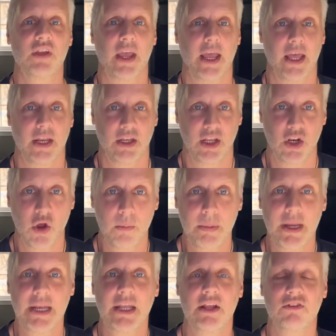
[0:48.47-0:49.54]
and in
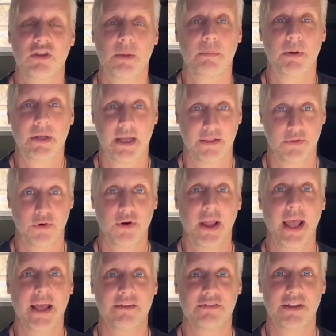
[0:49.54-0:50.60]
obedience they put down their nets,